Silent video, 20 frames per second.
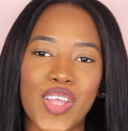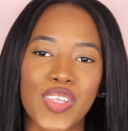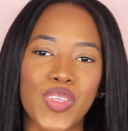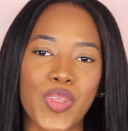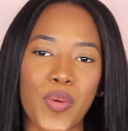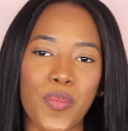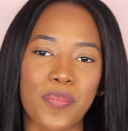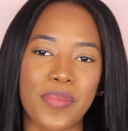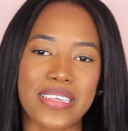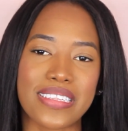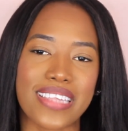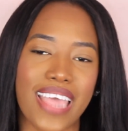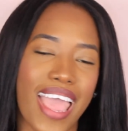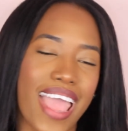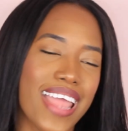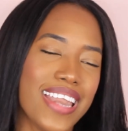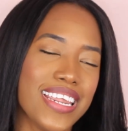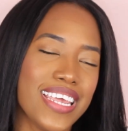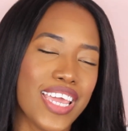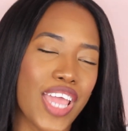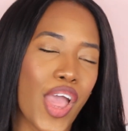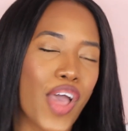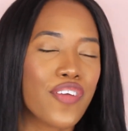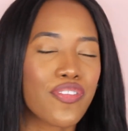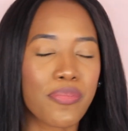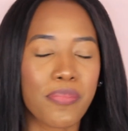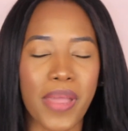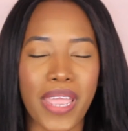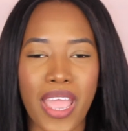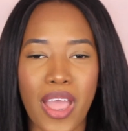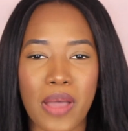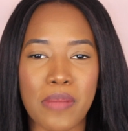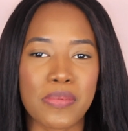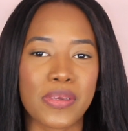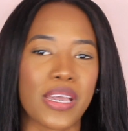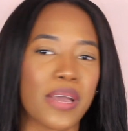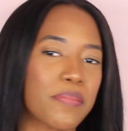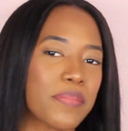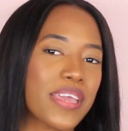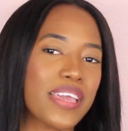don't miss any of my
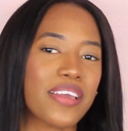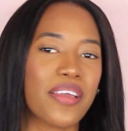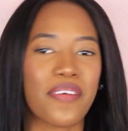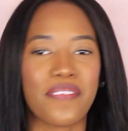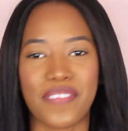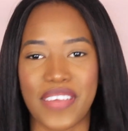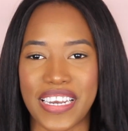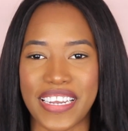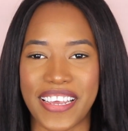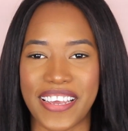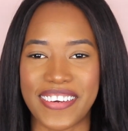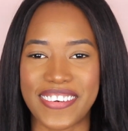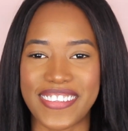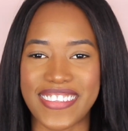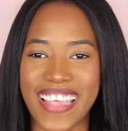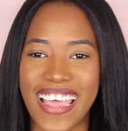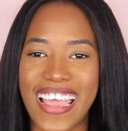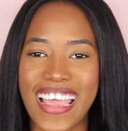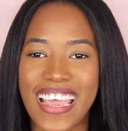upcoming videos,